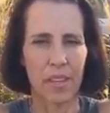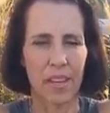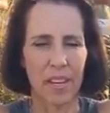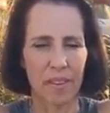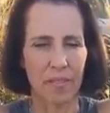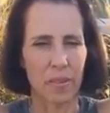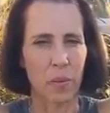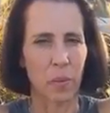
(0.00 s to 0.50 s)

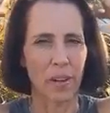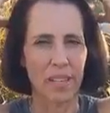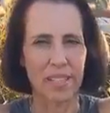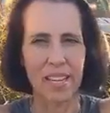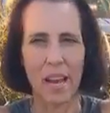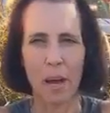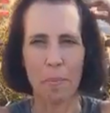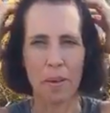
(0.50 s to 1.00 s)
And if you want to
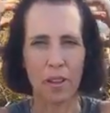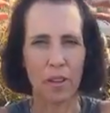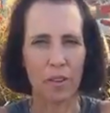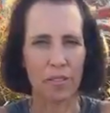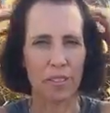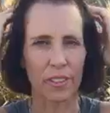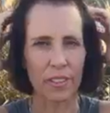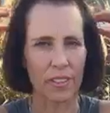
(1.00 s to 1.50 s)
tap all
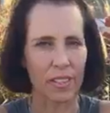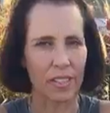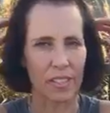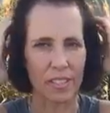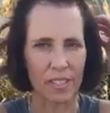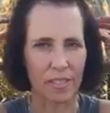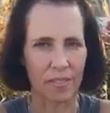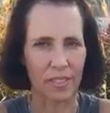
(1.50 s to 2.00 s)
over, it
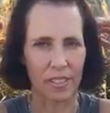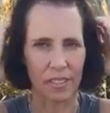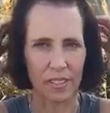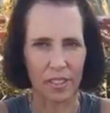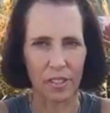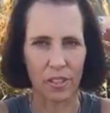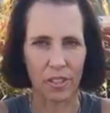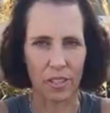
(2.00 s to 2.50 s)
just
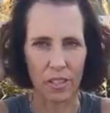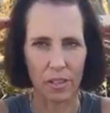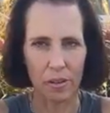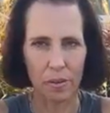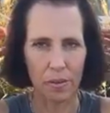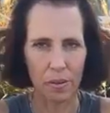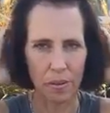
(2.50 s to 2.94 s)
feels good.